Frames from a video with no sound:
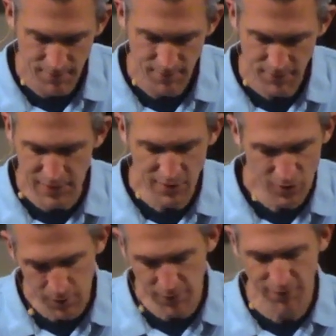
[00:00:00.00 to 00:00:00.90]
Then he
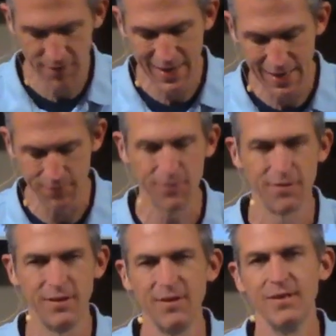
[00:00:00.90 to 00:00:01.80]
told his slaves,
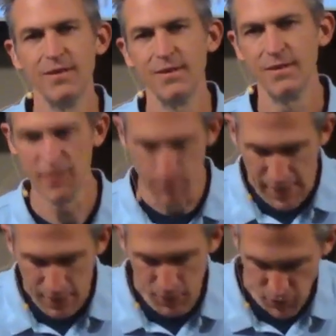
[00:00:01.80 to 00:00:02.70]
the banquet's